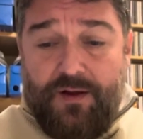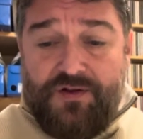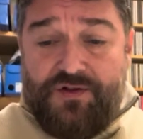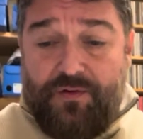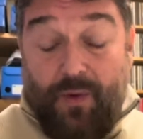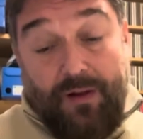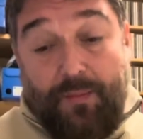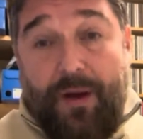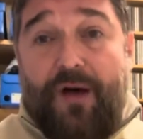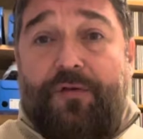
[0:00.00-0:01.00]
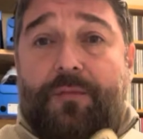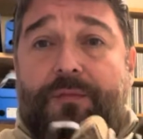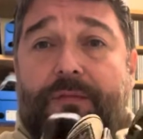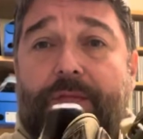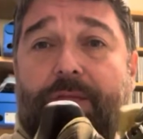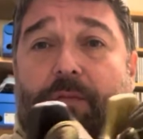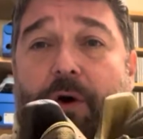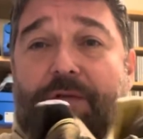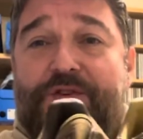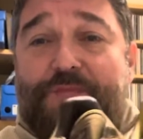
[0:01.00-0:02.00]
well, apart from what
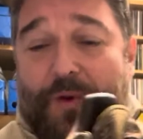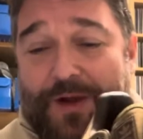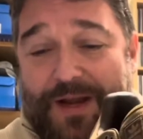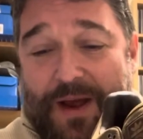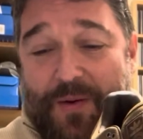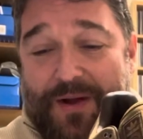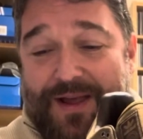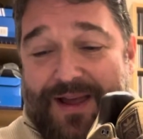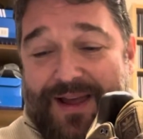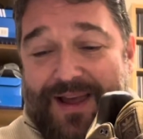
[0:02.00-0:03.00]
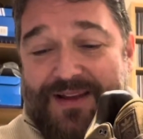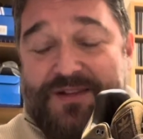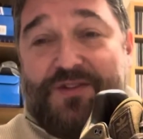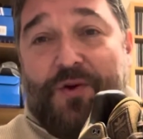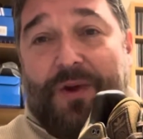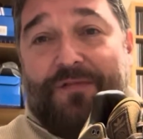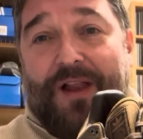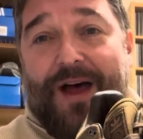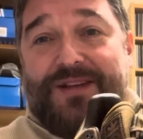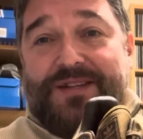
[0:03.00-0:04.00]
I've just pointed out, is the 2-level
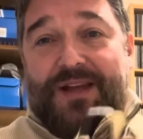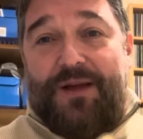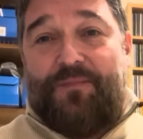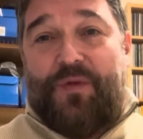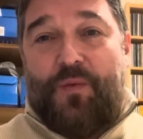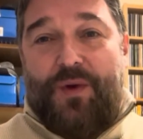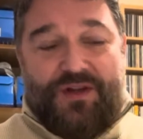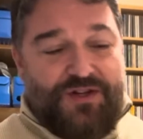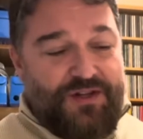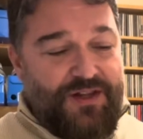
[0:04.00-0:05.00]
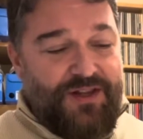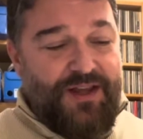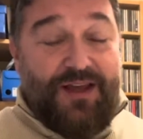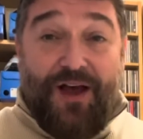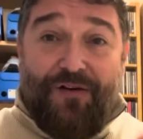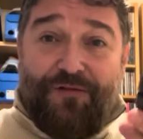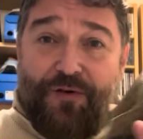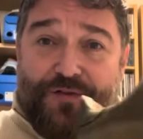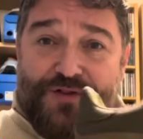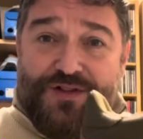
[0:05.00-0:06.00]
eye stay, which the
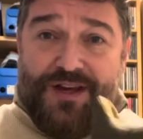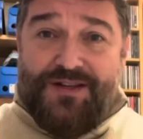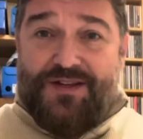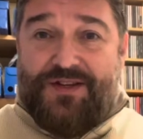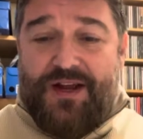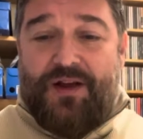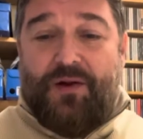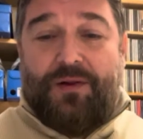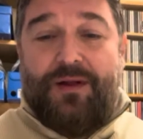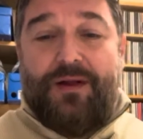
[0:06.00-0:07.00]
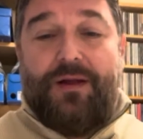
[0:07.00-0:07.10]
Carnforth just has the single,